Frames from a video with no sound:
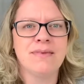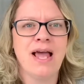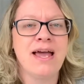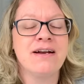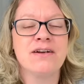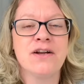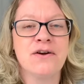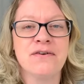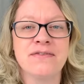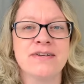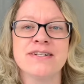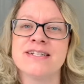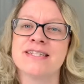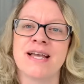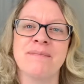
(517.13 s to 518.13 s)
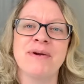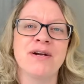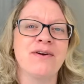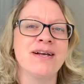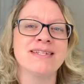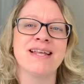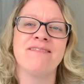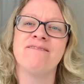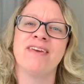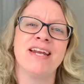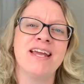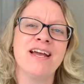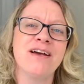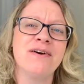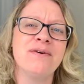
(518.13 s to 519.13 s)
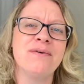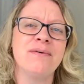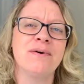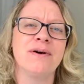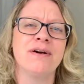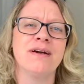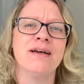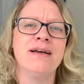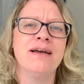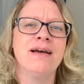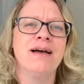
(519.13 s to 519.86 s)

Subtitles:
don't know if they're just coming across that video or